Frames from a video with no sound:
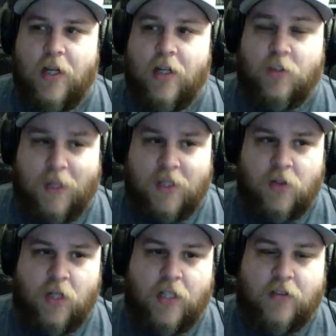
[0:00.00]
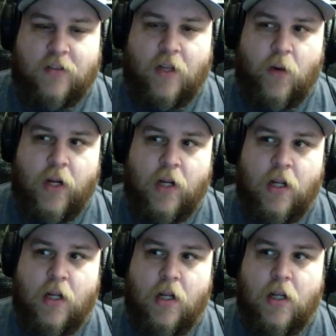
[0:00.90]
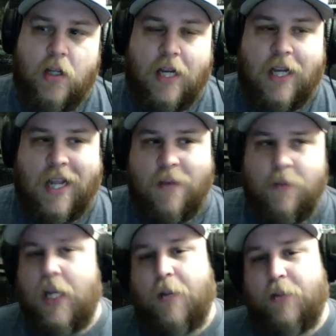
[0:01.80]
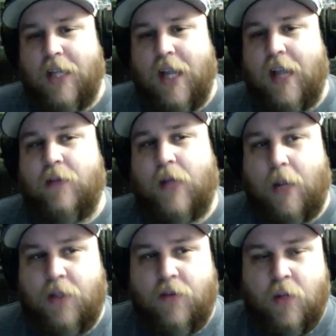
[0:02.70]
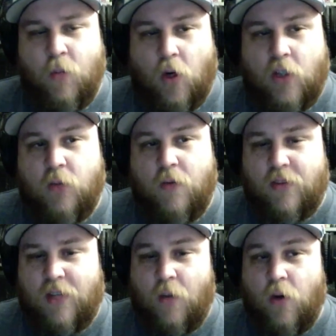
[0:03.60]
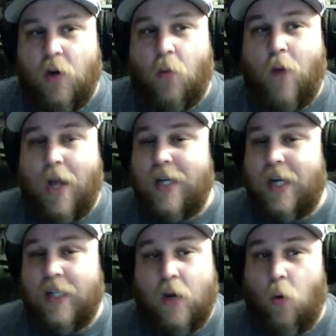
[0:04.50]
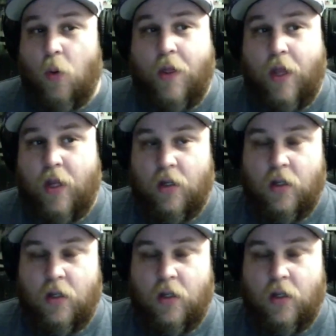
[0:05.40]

especially considering they can't be kept in captivity anymore, because we've decided we're going to retcon that whole thing